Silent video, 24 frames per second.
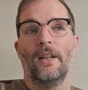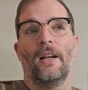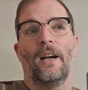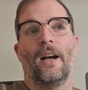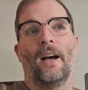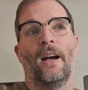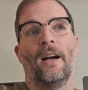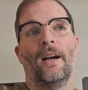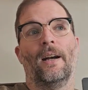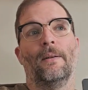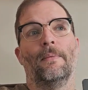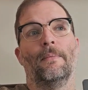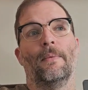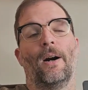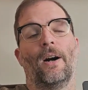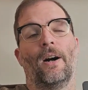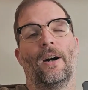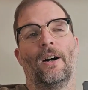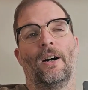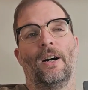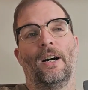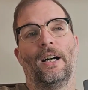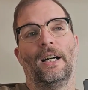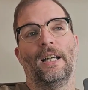Um,
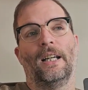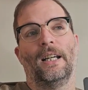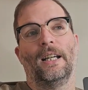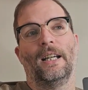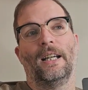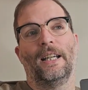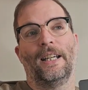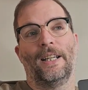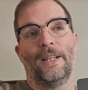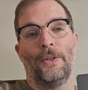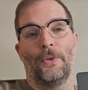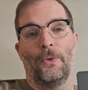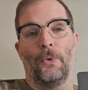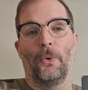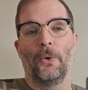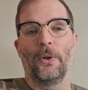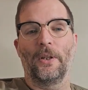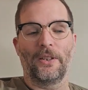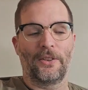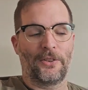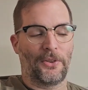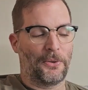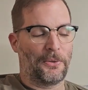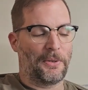uh, in order
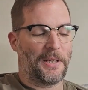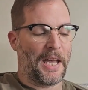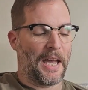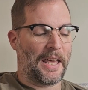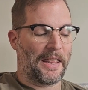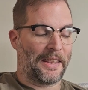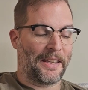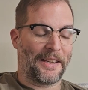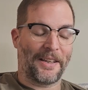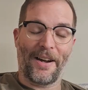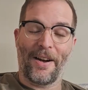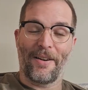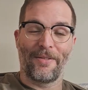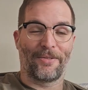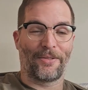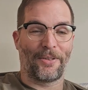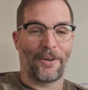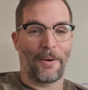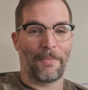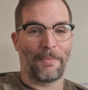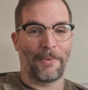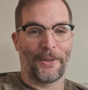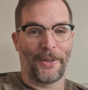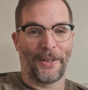to get the cover
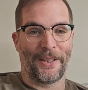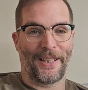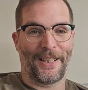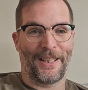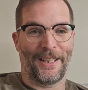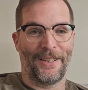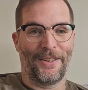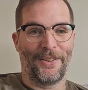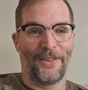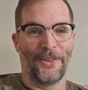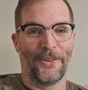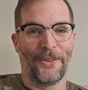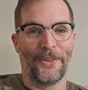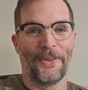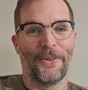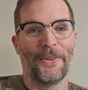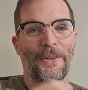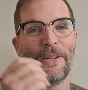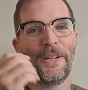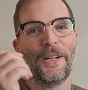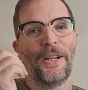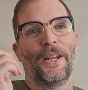up on the Kindle